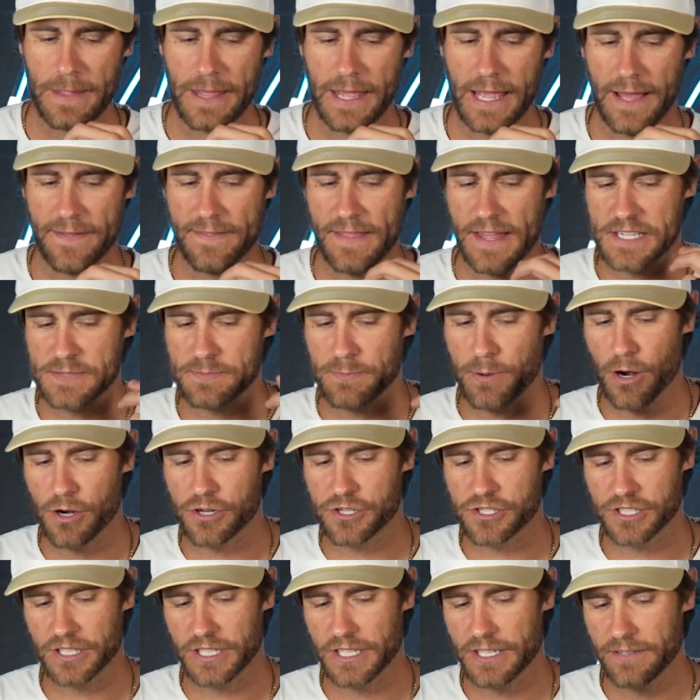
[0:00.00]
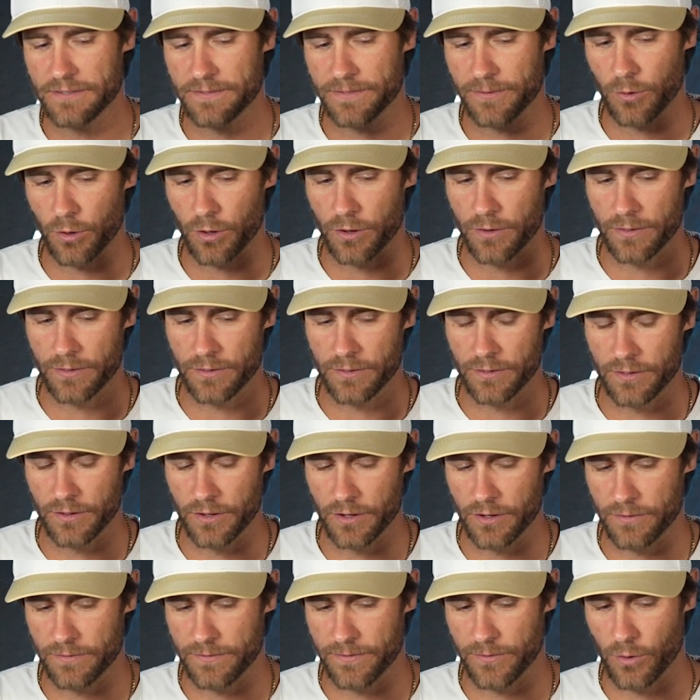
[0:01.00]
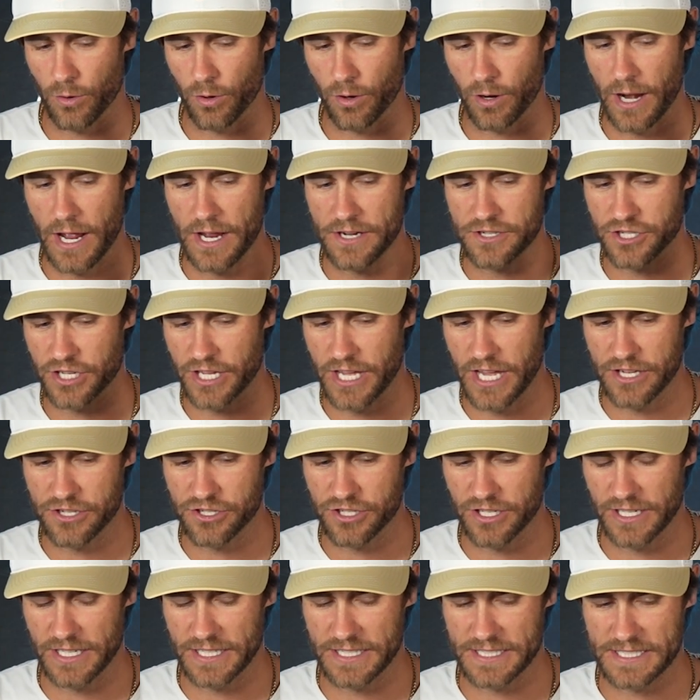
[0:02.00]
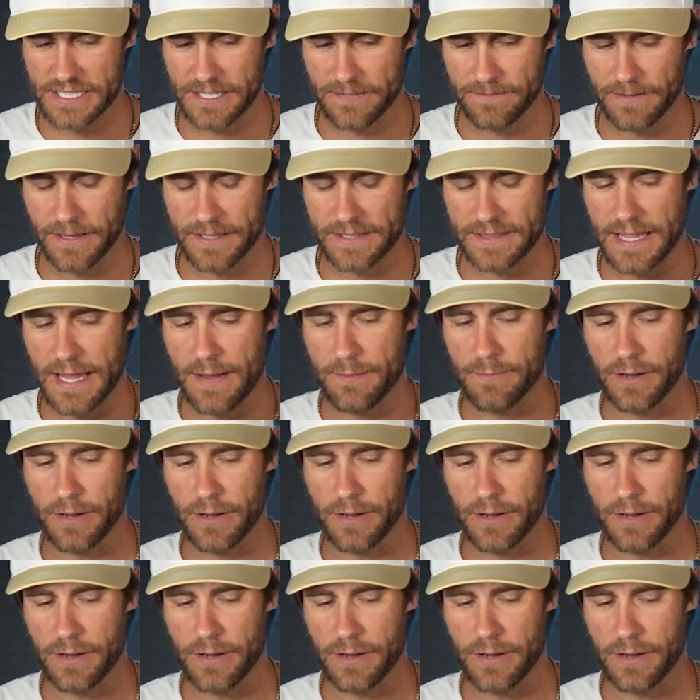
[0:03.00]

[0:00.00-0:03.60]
And that's partially for education and stuff like that,